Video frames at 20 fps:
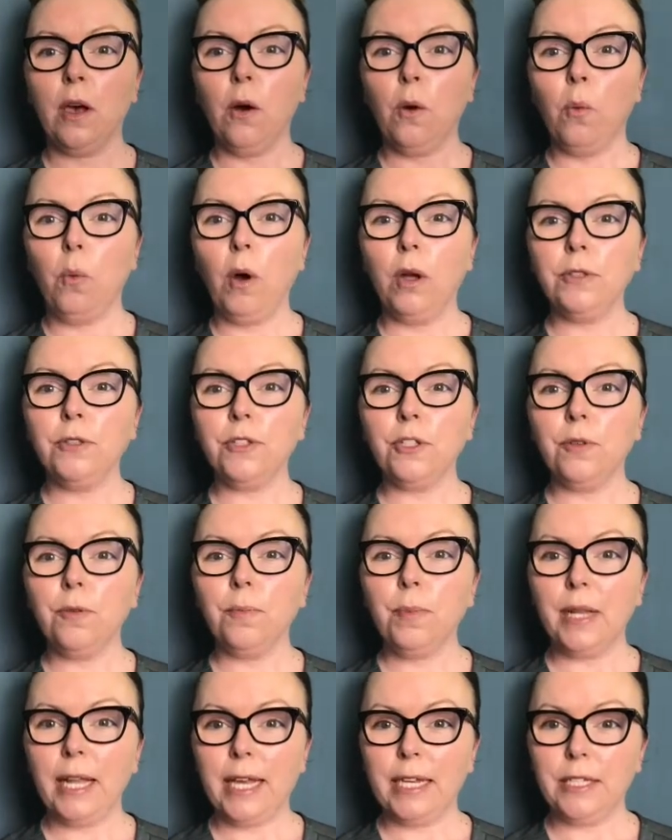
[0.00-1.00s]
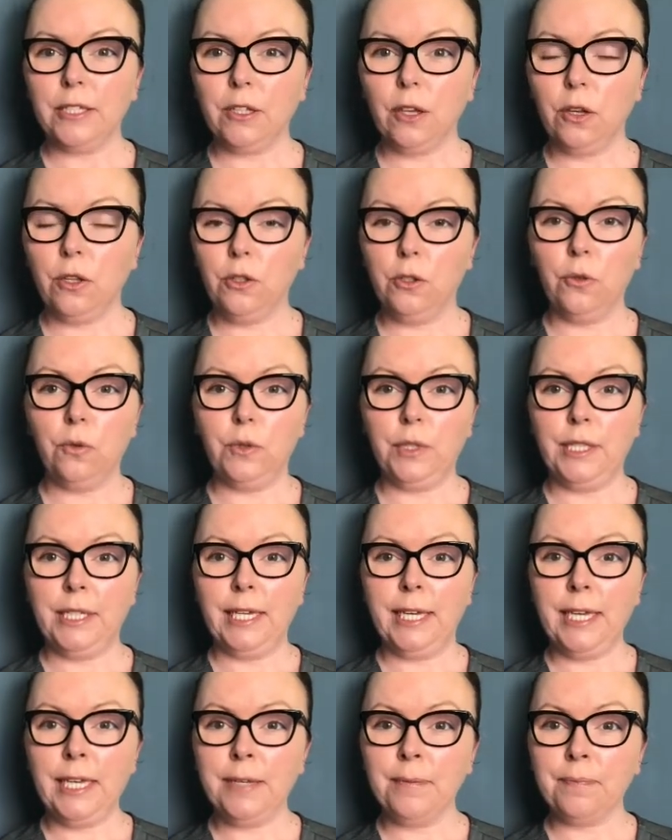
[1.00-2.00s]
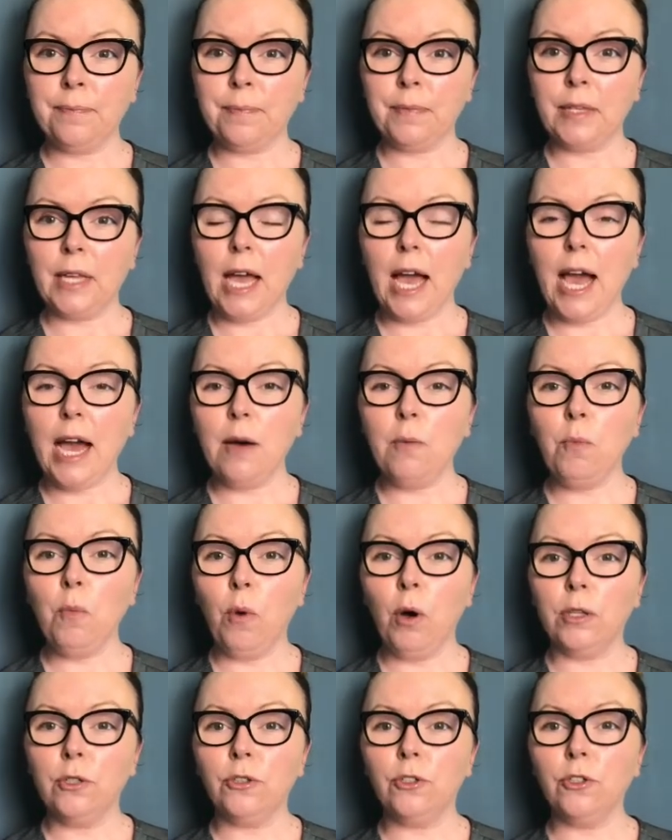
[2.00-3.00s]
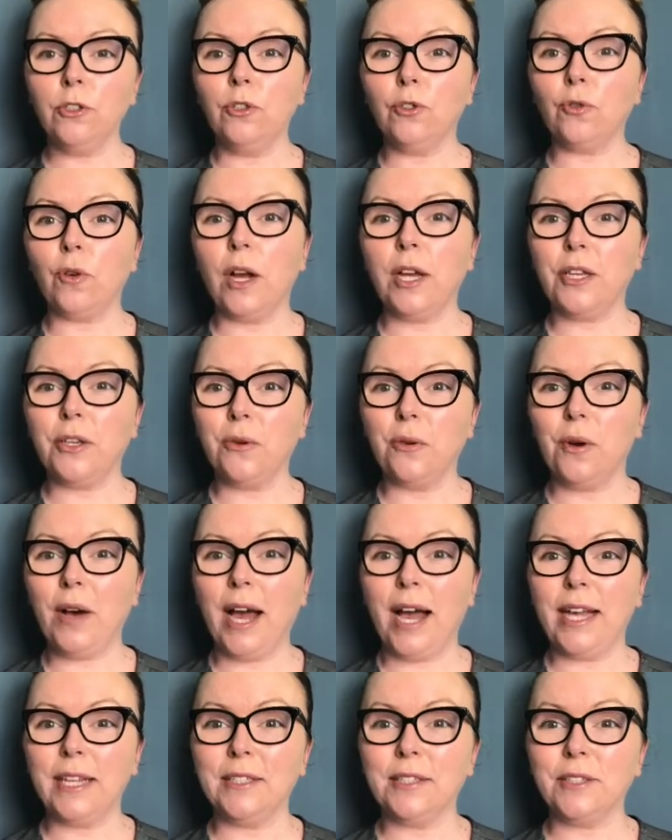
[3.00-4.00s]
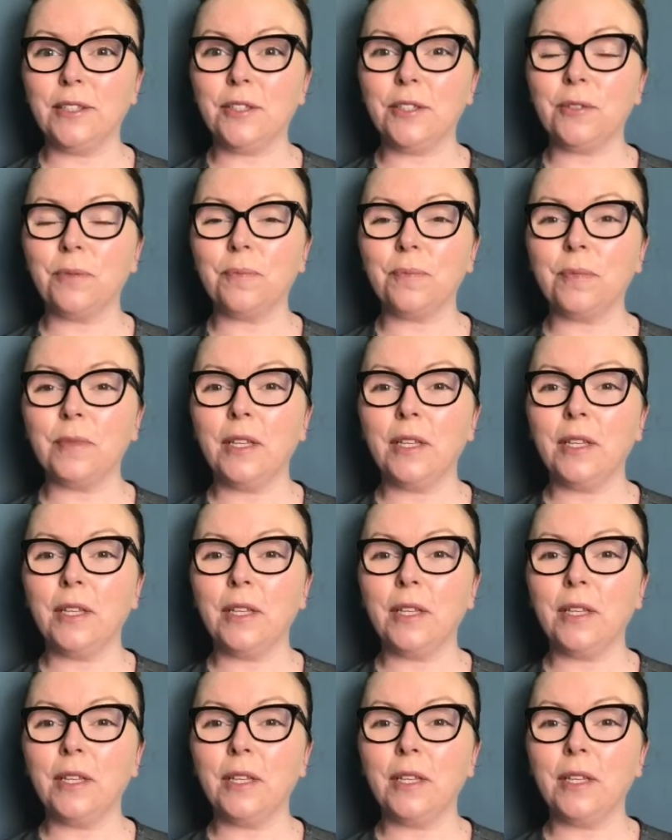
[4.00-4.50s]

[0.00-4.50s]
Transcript: one to place on your knee and one to dry your hands.